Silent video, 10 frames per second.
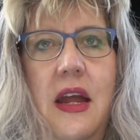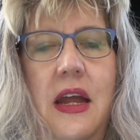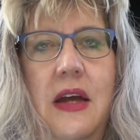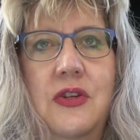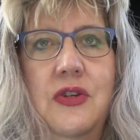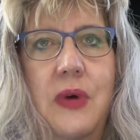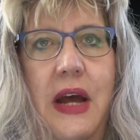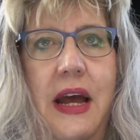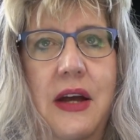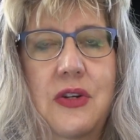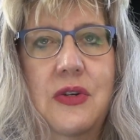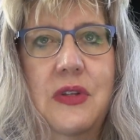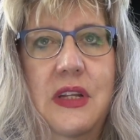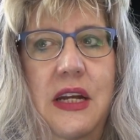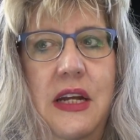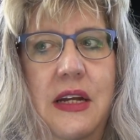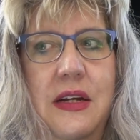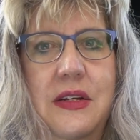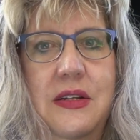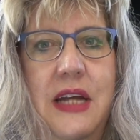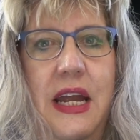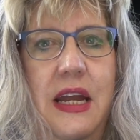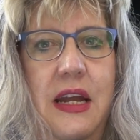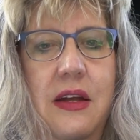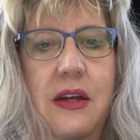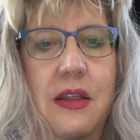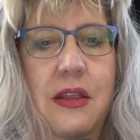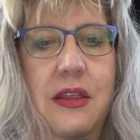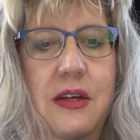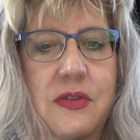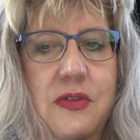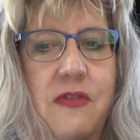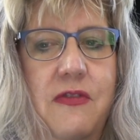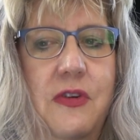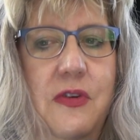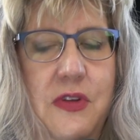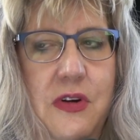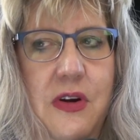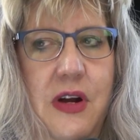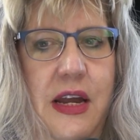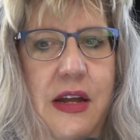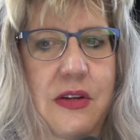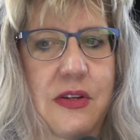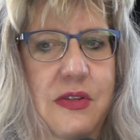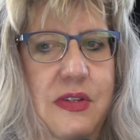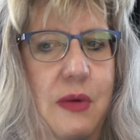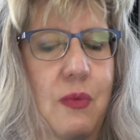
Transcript: And to actually take this further and to say,